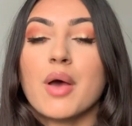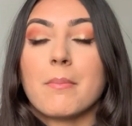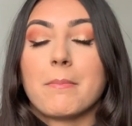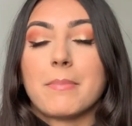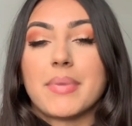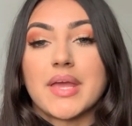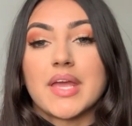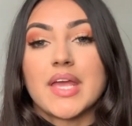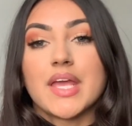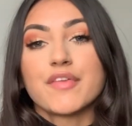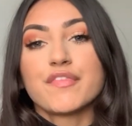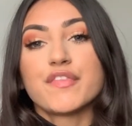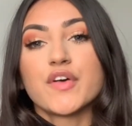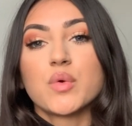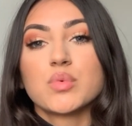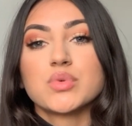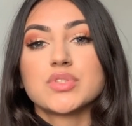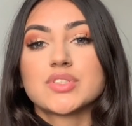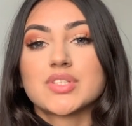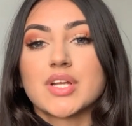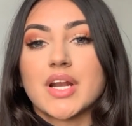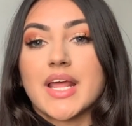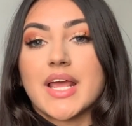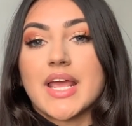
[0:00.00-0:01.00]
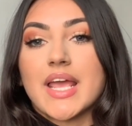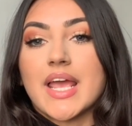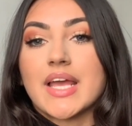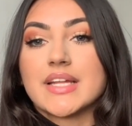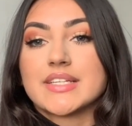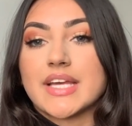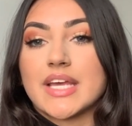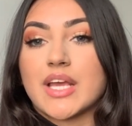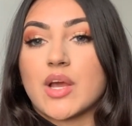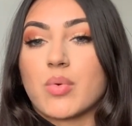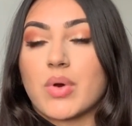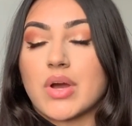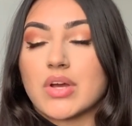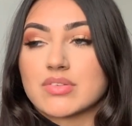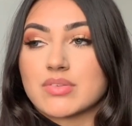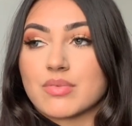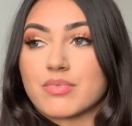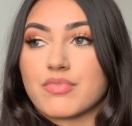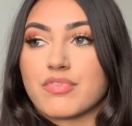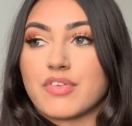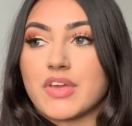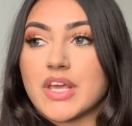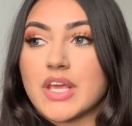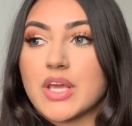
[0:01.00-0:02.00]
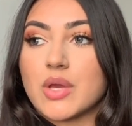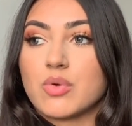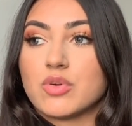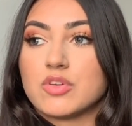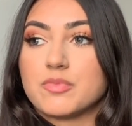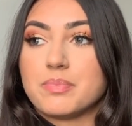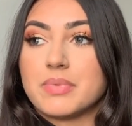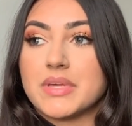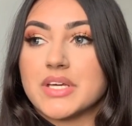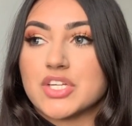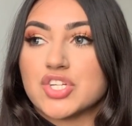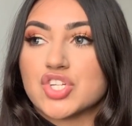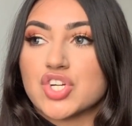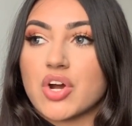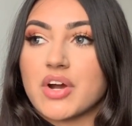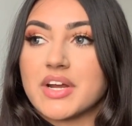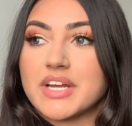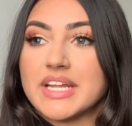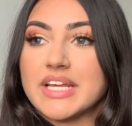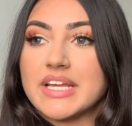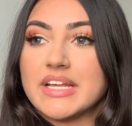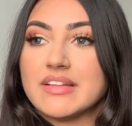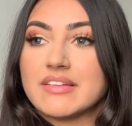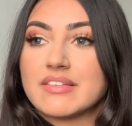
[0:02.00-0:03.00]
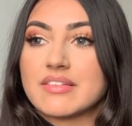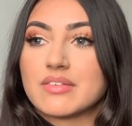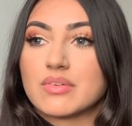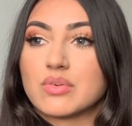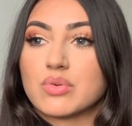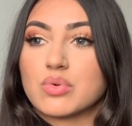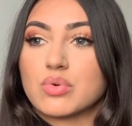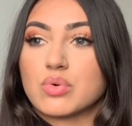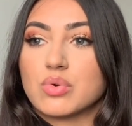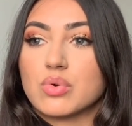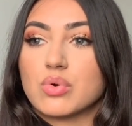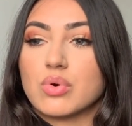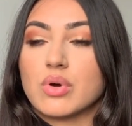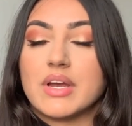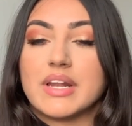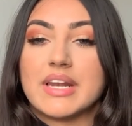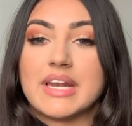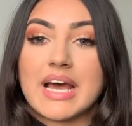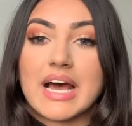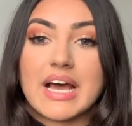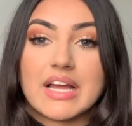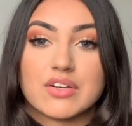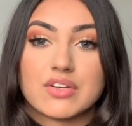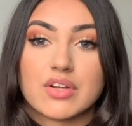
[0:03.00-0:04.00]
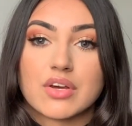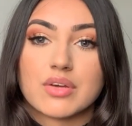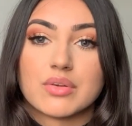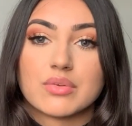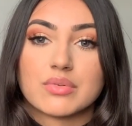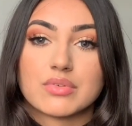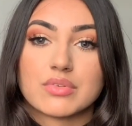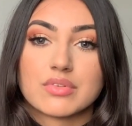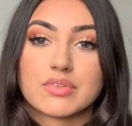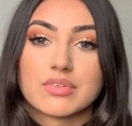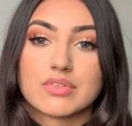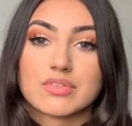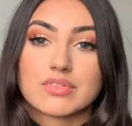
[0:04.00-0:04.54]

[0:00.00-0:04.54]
But if I was to like get a takeaway or something, it would be a Chinese or a Nando's.